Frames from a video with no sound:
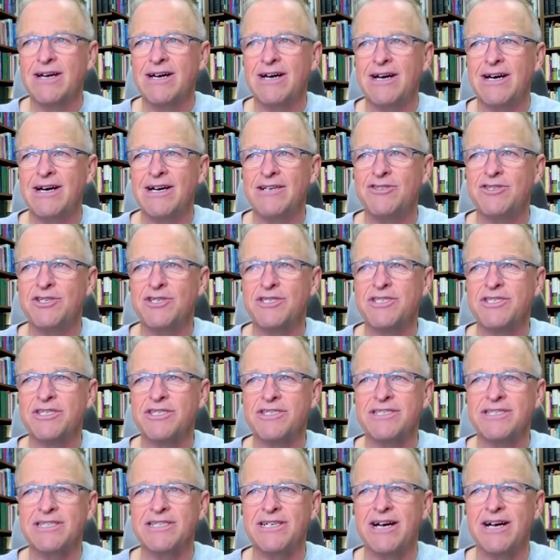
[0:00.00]
Just
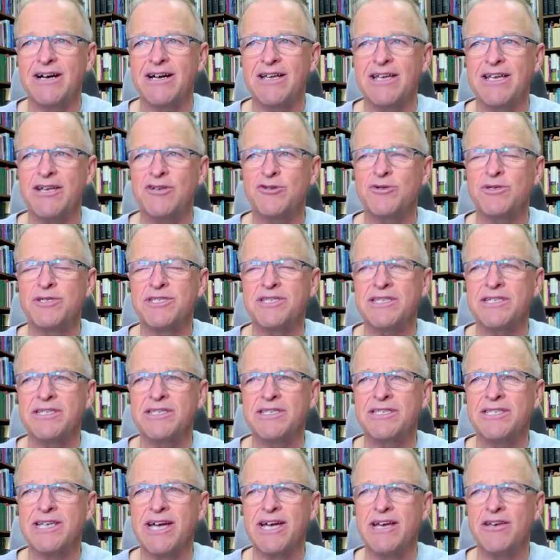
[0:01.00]
as an interesting
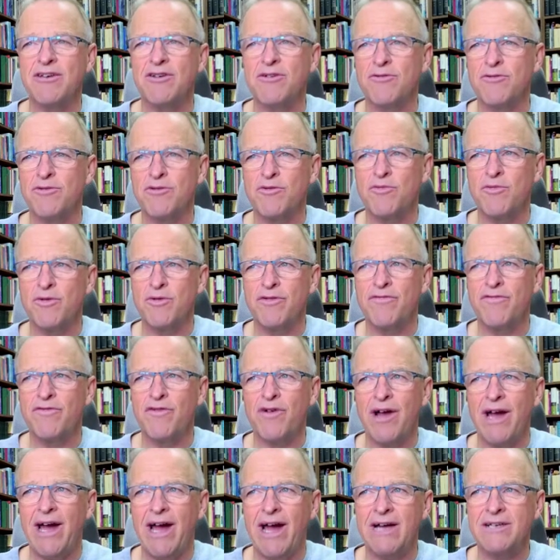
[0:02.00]
side note, the word for
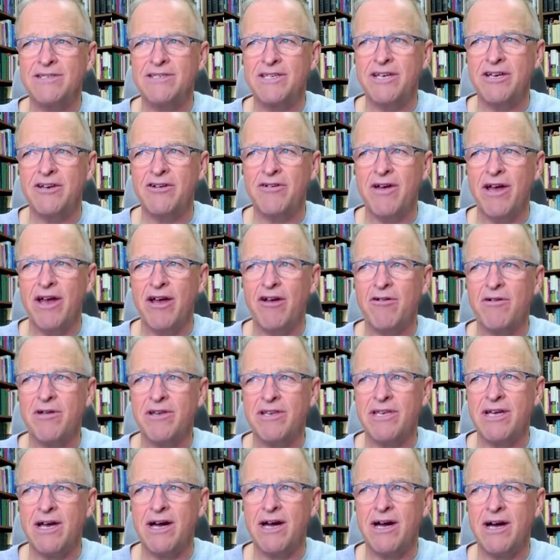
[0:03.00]
ask here,
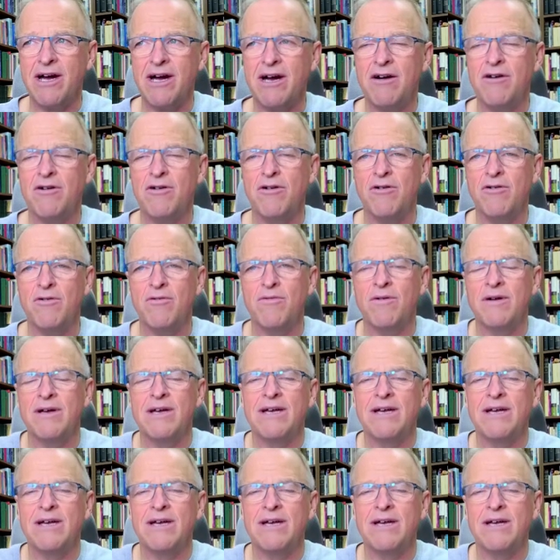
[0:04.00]
eretao,